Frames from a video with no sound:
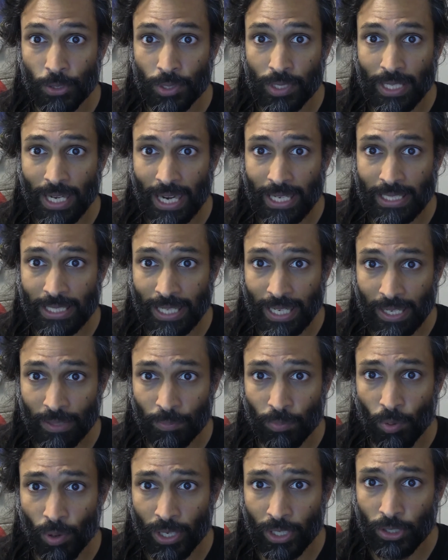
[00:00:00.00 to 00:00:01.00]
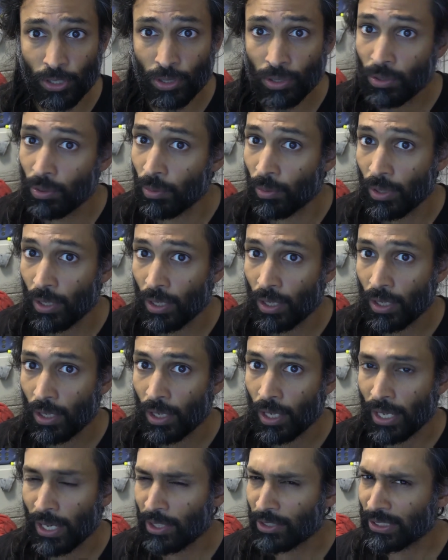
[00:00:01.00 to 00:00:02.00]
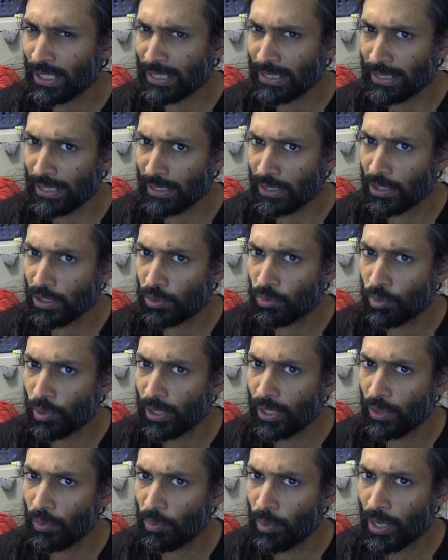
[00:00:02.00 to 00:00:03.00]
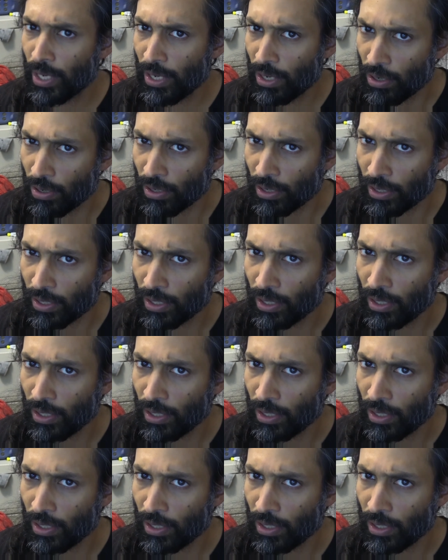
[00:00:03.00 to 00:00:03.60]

it was 98.2. And I was like, this is really weird.